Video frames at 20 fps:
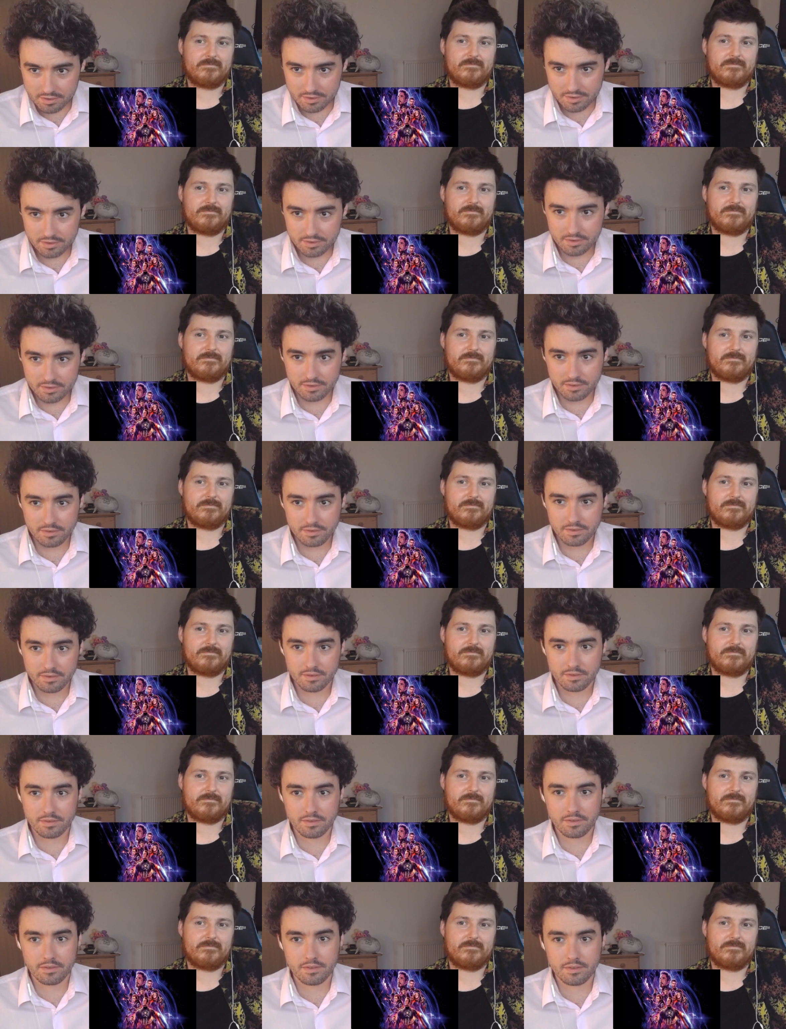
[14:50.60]

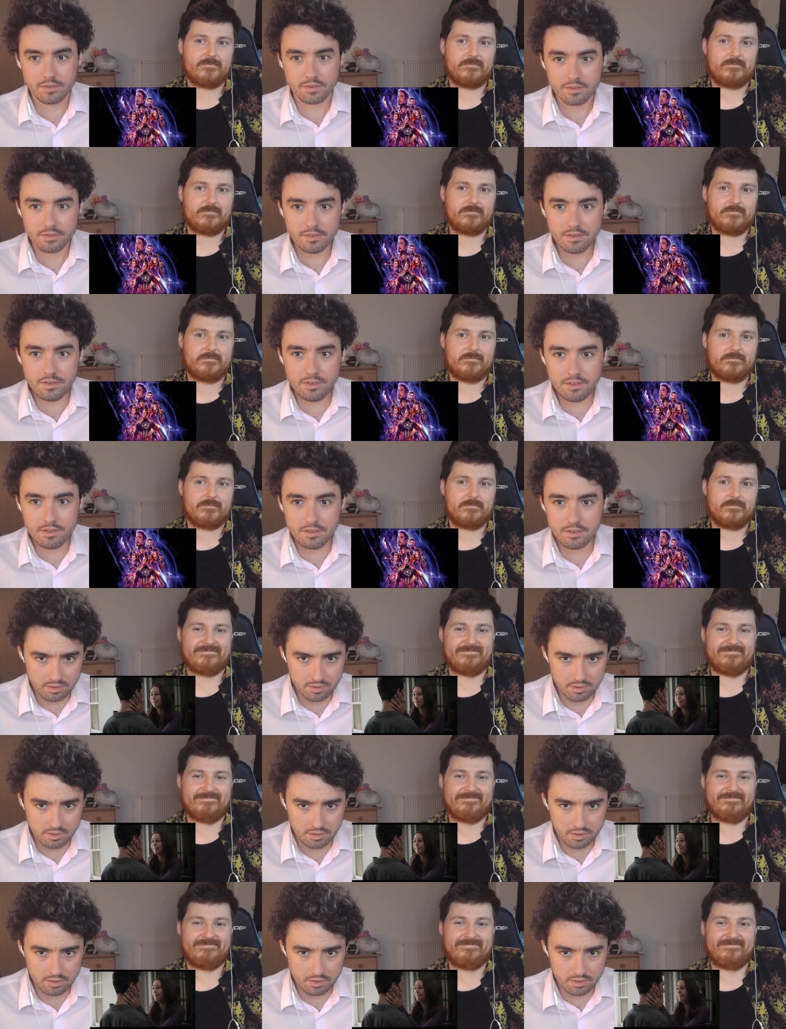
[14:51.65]

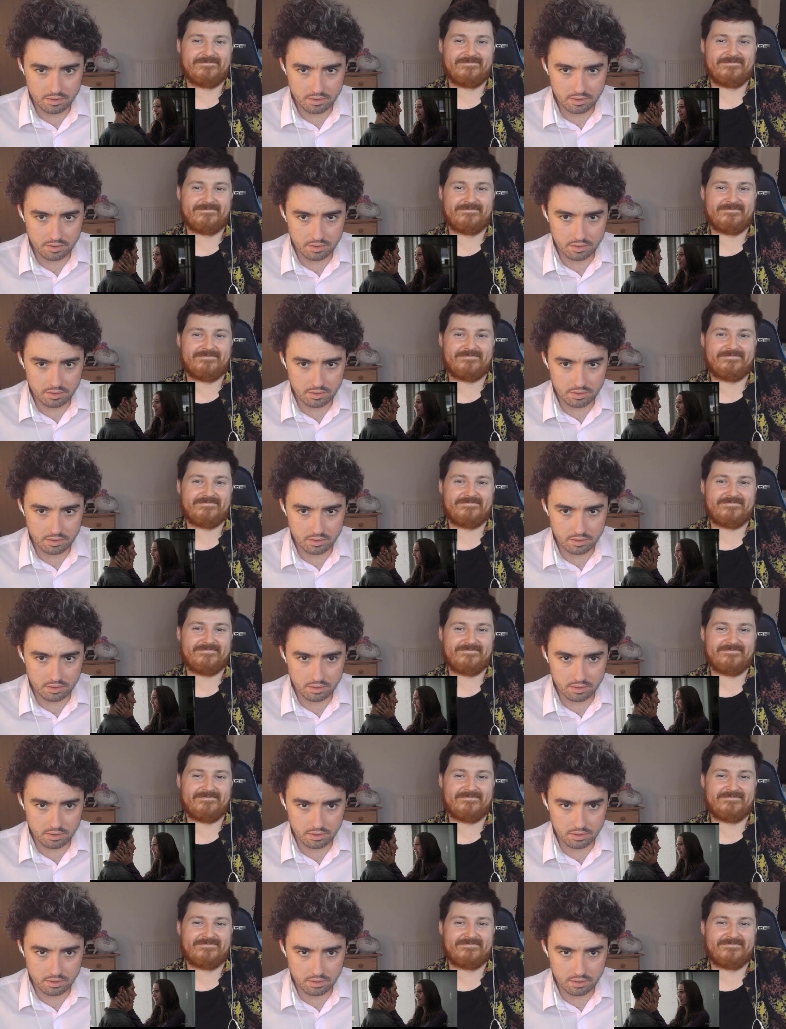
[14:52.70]

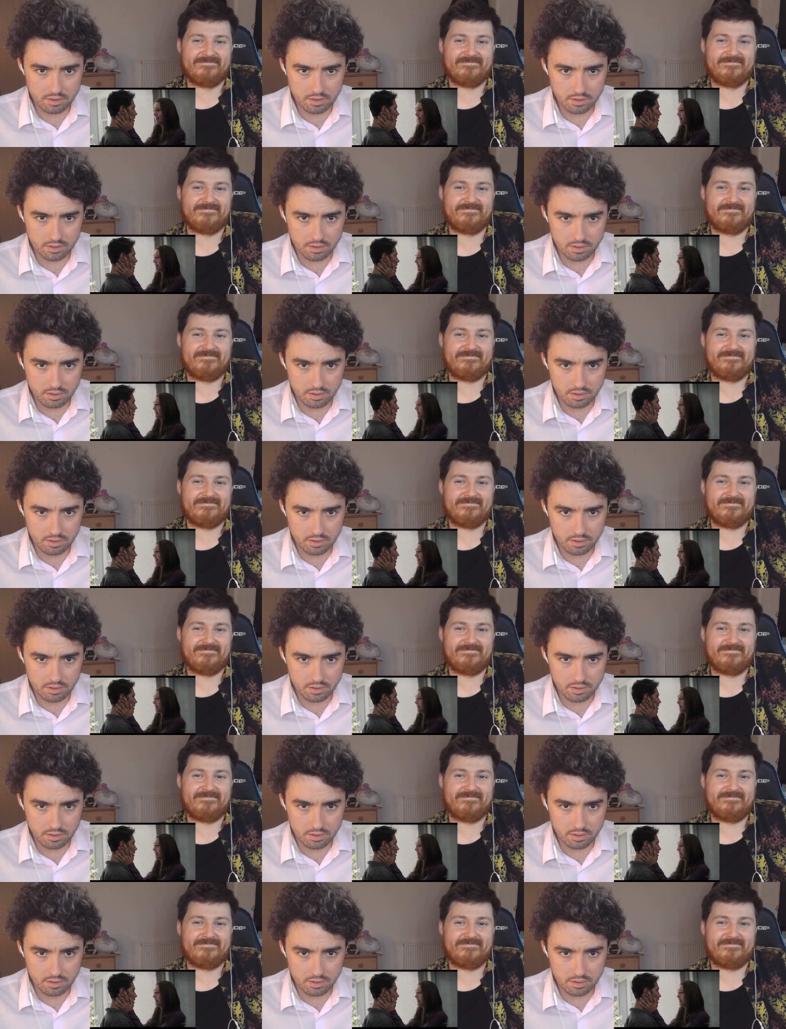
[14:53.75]
(no one is talking)